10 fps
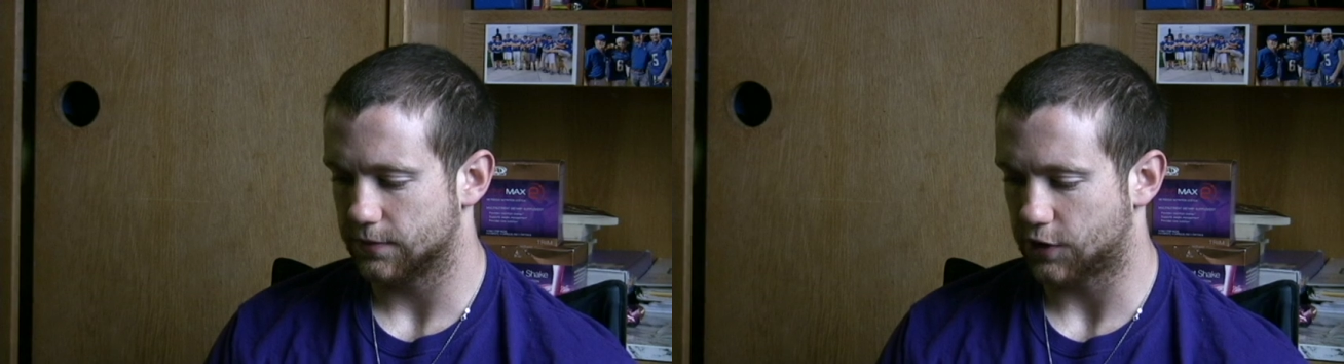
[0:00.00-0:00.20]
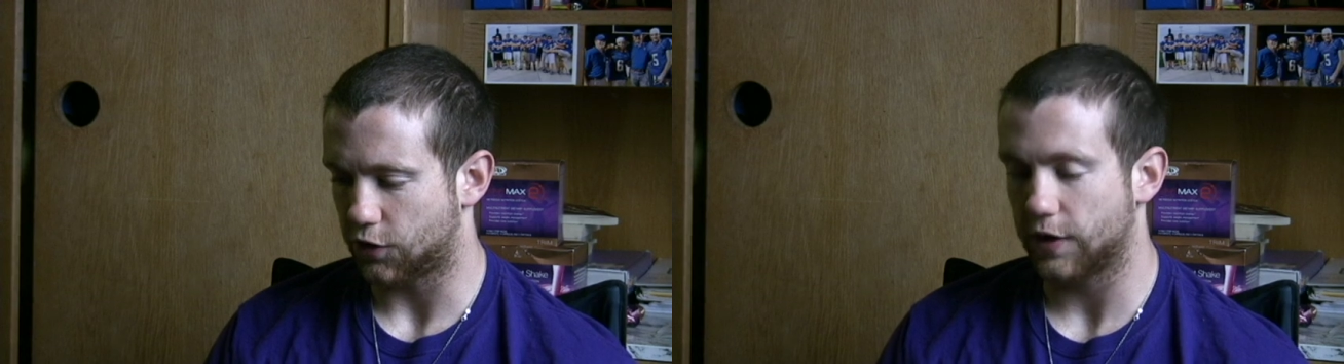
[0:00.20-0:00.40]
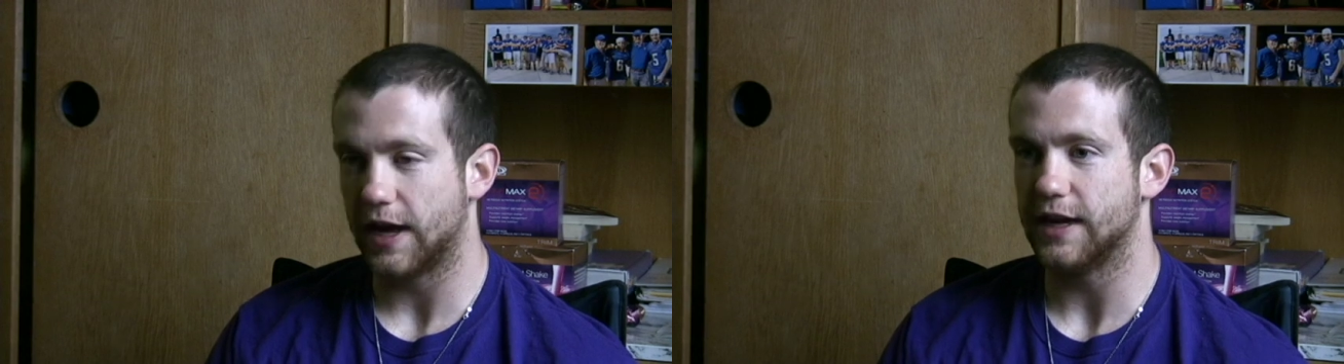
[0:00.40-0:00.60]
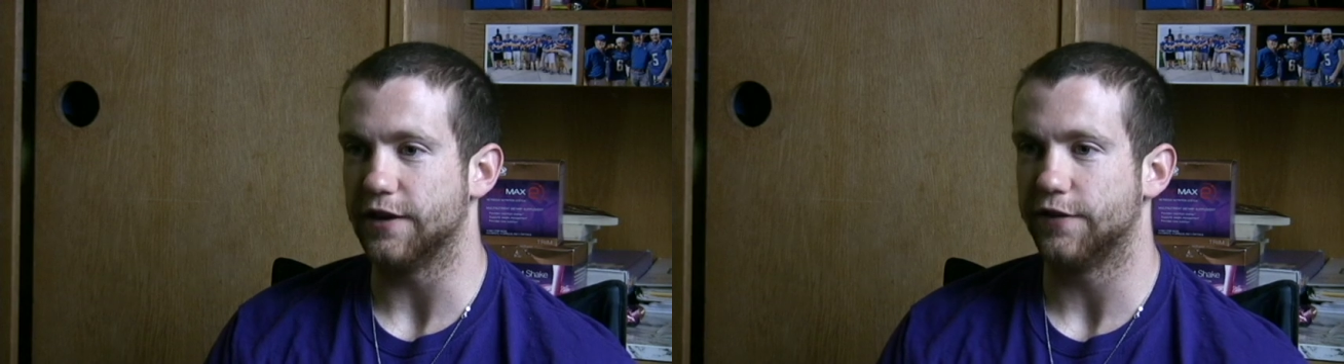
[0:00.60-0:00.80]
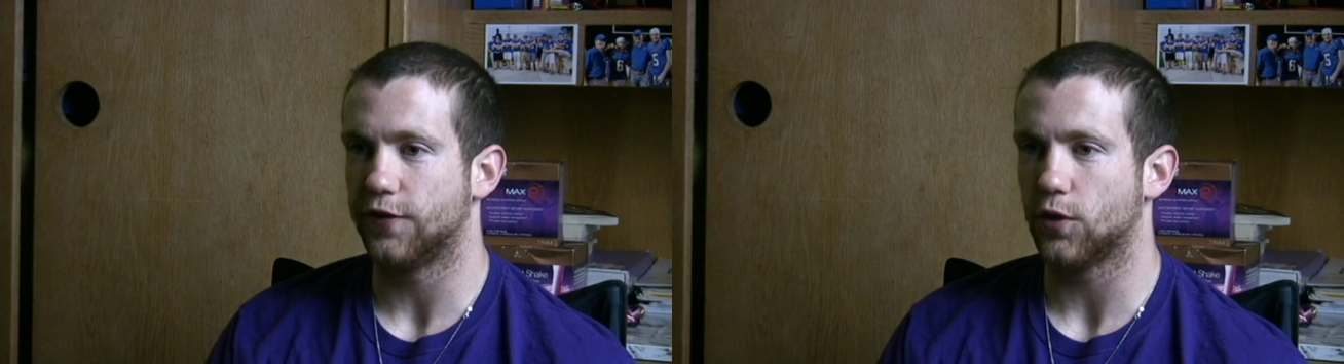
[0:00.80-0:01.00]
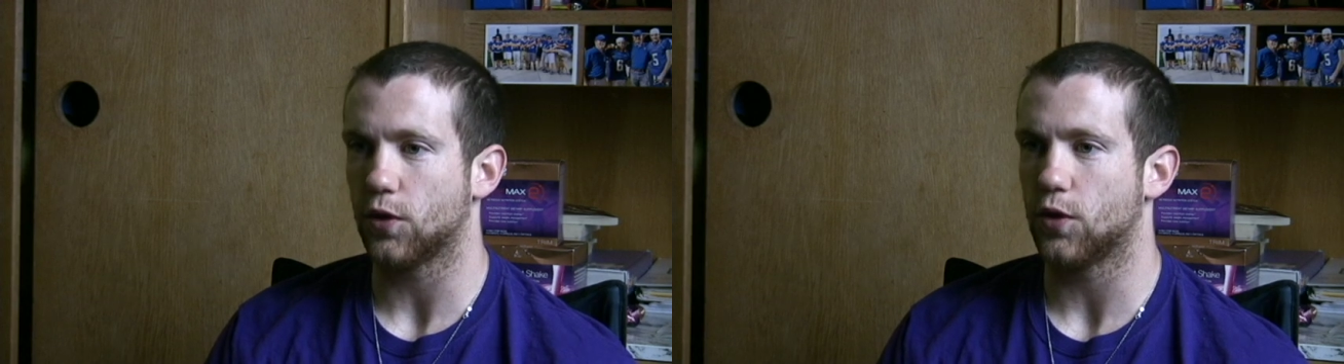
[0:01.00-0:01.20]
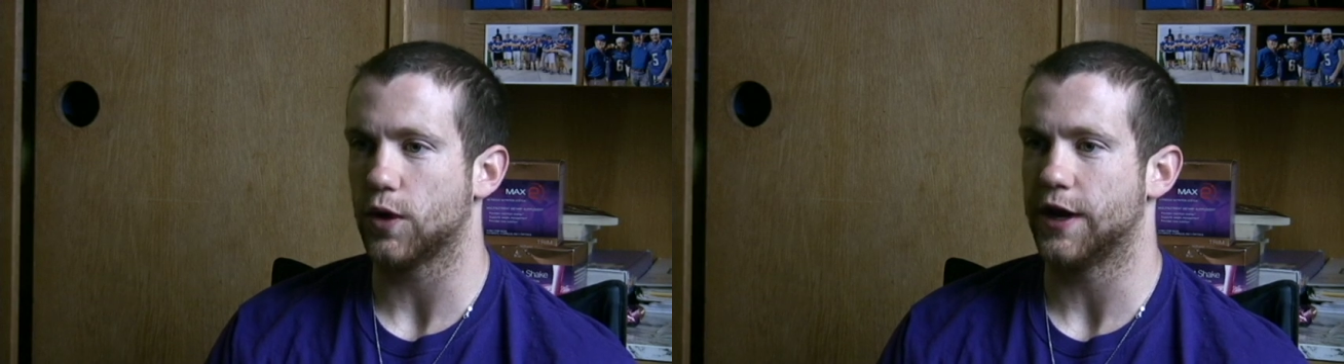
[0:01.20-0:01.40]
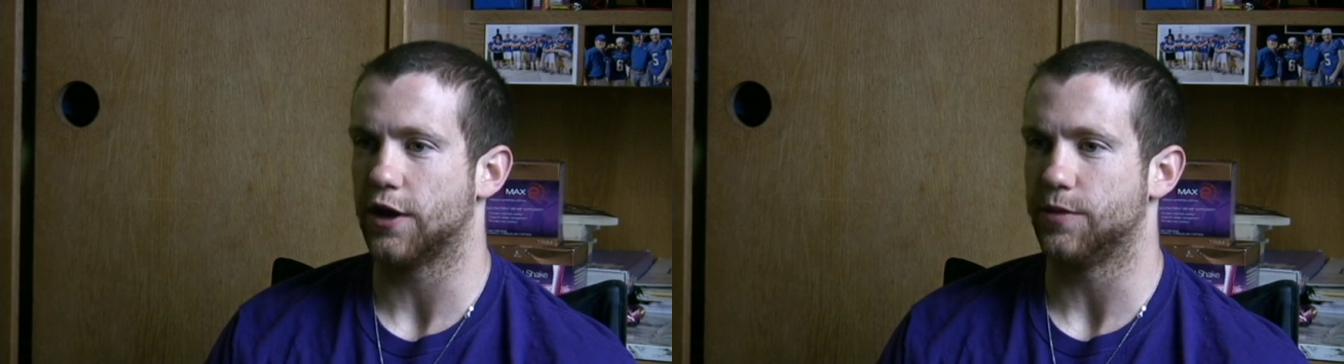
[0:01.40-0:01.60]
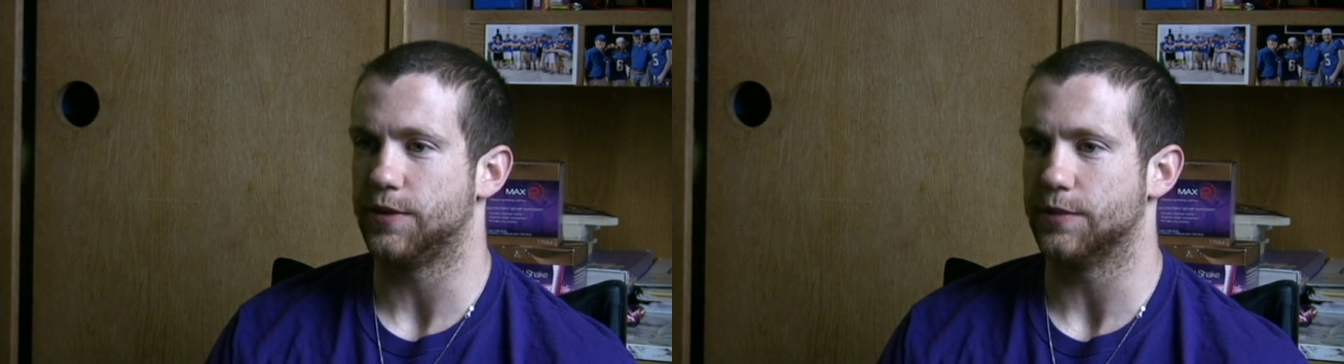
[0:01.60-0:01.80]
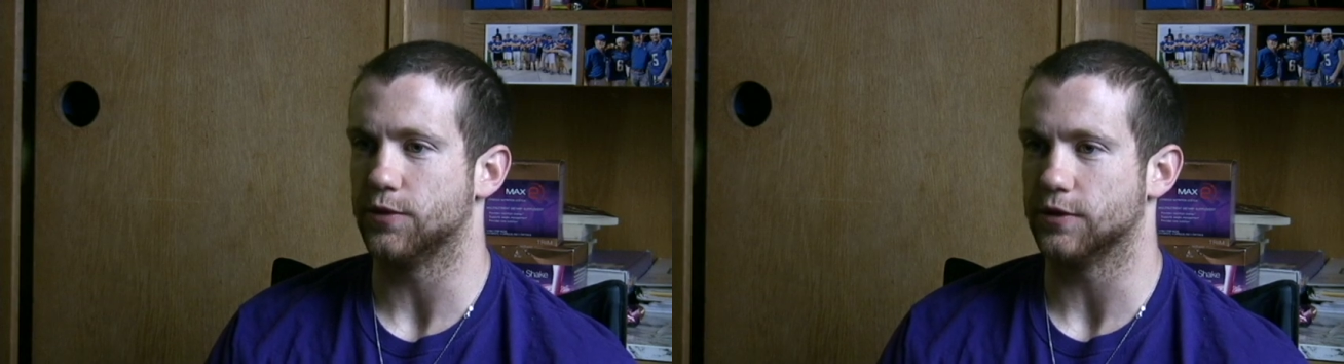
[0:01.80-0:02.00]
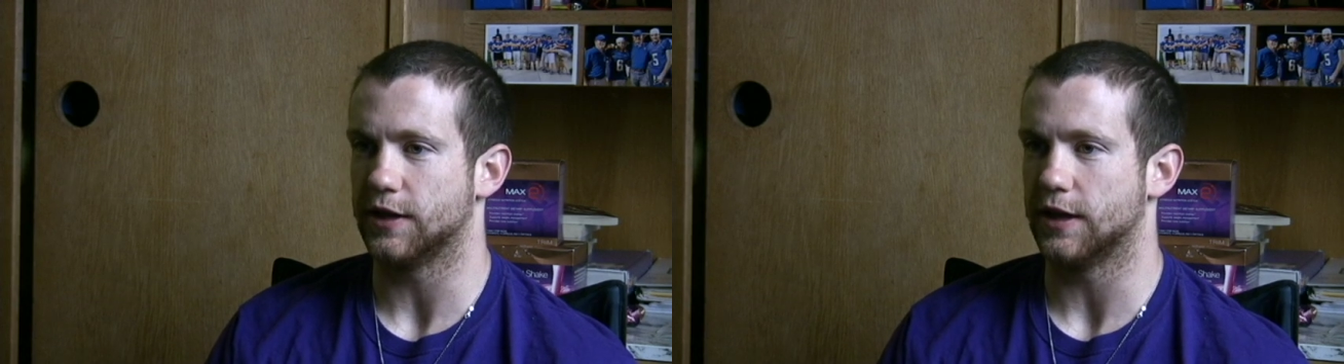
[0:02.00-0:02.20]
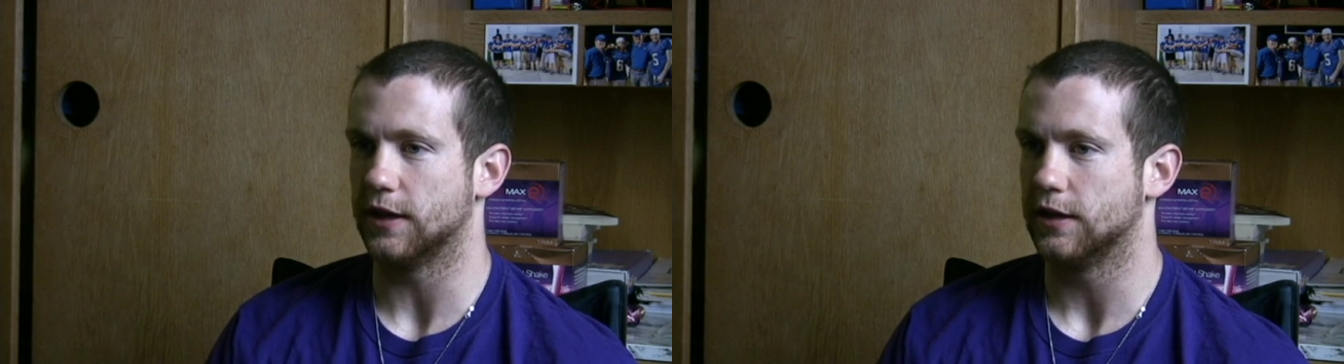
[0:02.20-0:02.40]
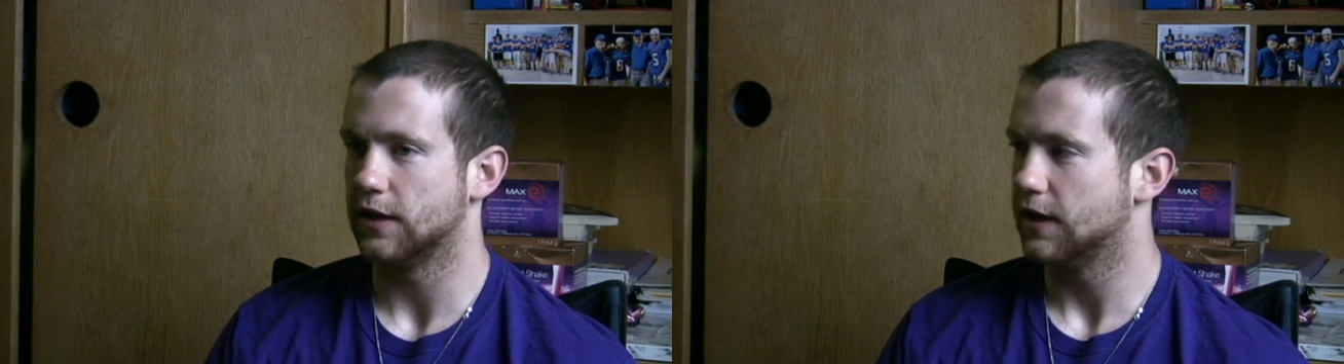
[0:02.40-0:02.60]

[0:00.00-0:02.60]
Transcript: created for ordinary people to